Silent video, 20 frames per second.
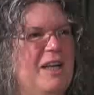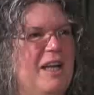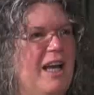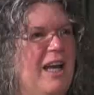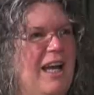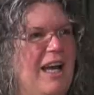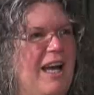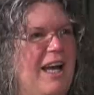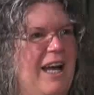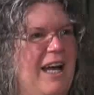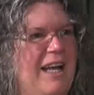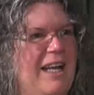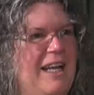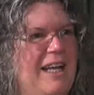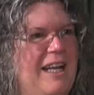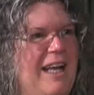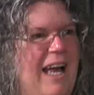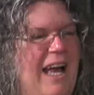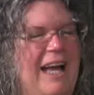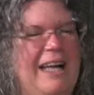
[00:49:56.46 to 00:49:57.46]
Yeah.
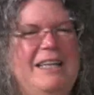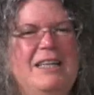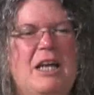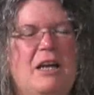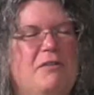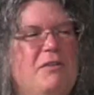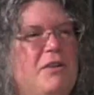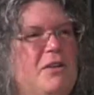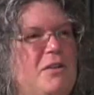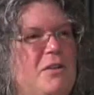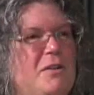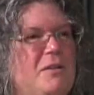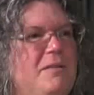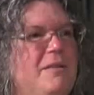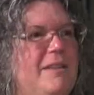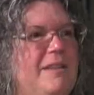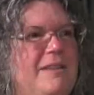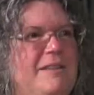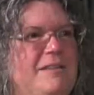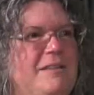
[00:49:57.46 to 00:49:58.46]
Yeah. I never knew.
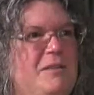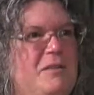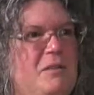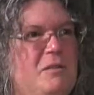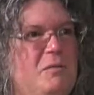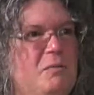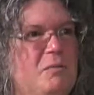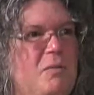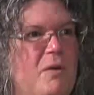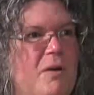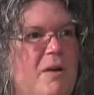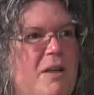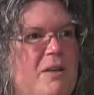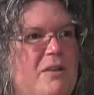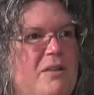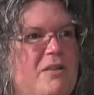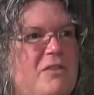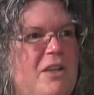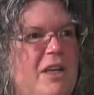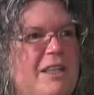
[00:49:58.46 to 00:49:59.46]
Yeah. Were
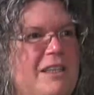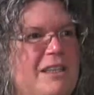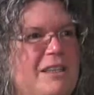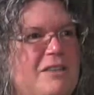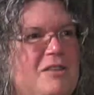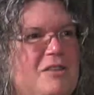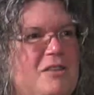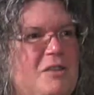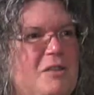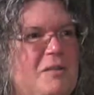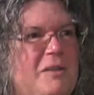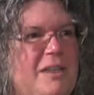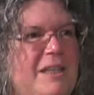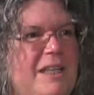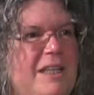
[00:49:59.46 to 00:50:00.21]
other psychics doing